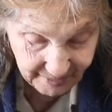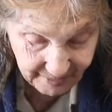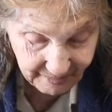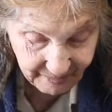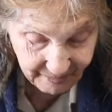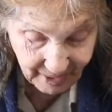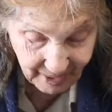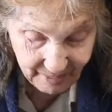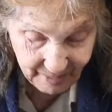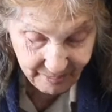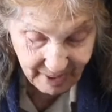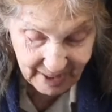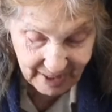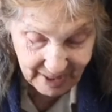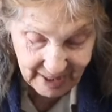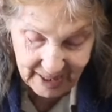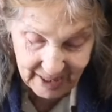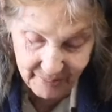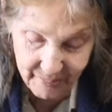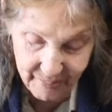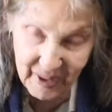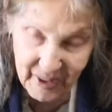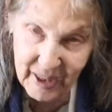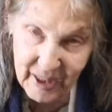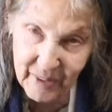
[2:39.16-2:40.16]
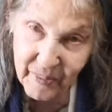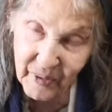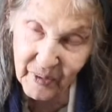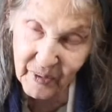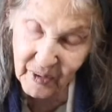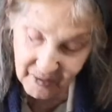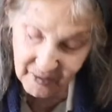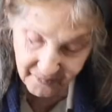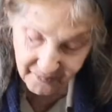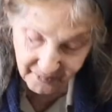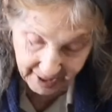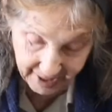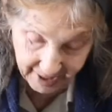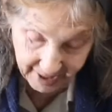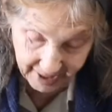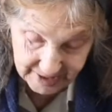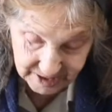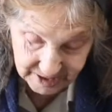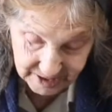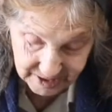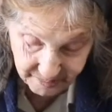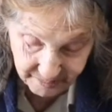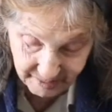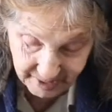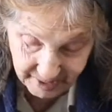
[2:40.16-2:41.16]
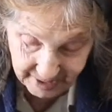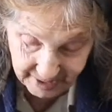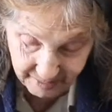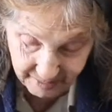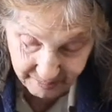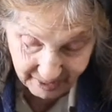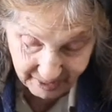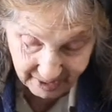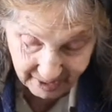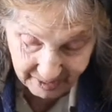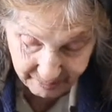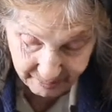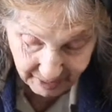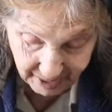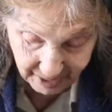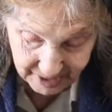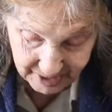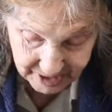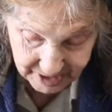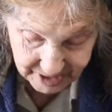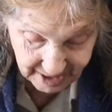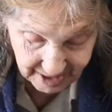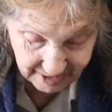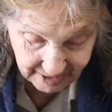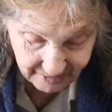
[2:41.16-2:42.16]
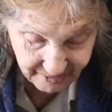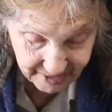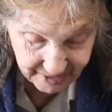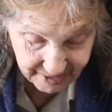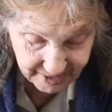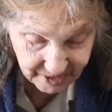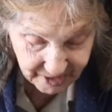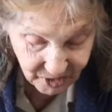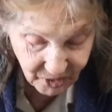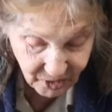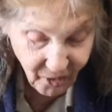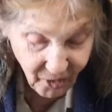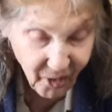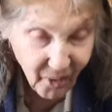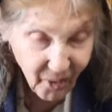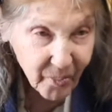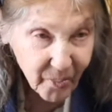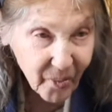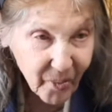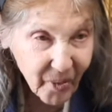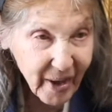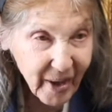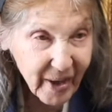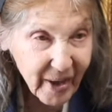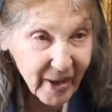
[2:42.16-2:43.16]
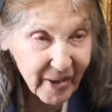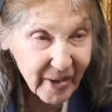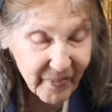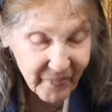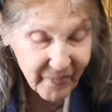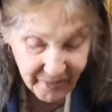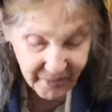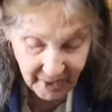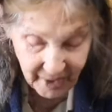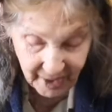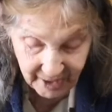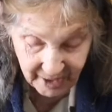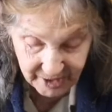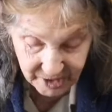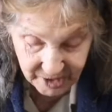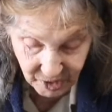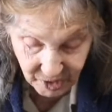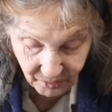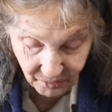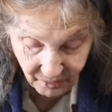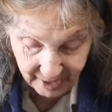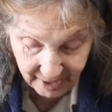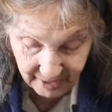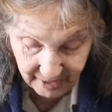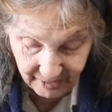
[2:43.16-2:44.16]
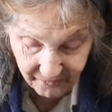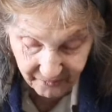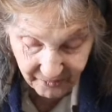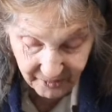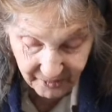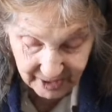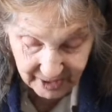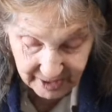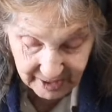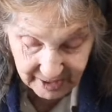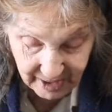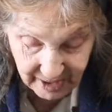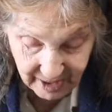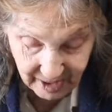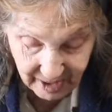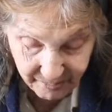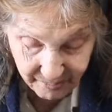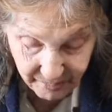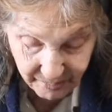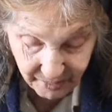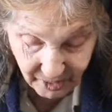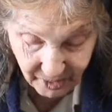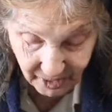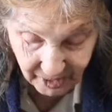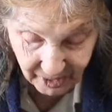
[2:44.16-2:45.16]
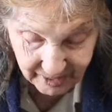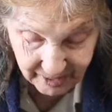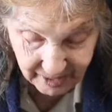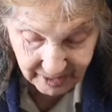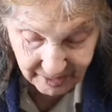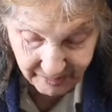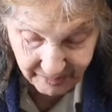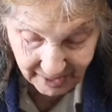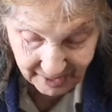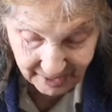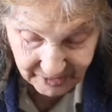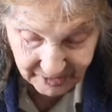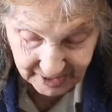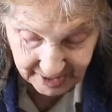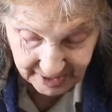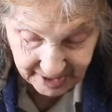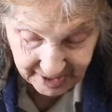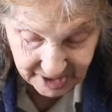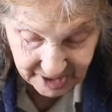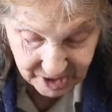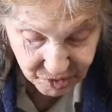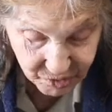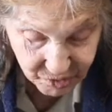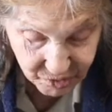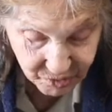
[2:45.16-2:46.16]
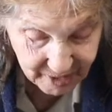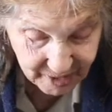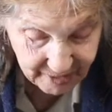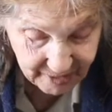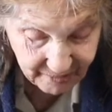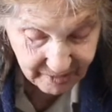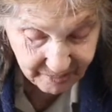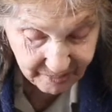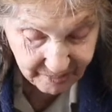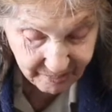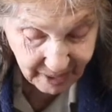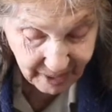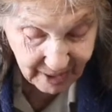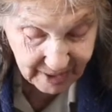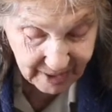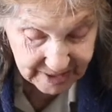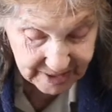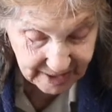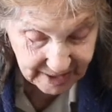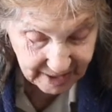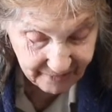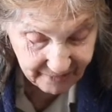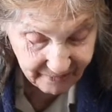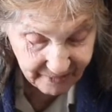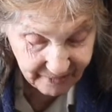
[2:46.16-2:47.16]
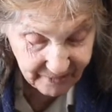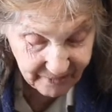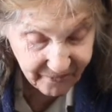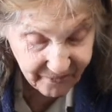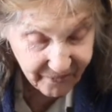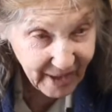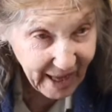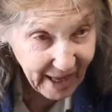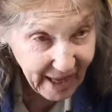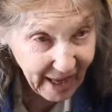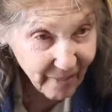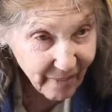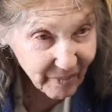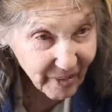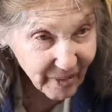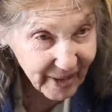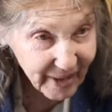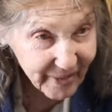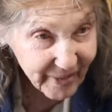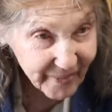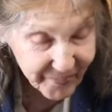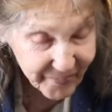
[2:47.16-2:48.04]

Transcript: Many people have asked me about Bartevian Incorporated, so I have written a book about the history of the Bartevian family.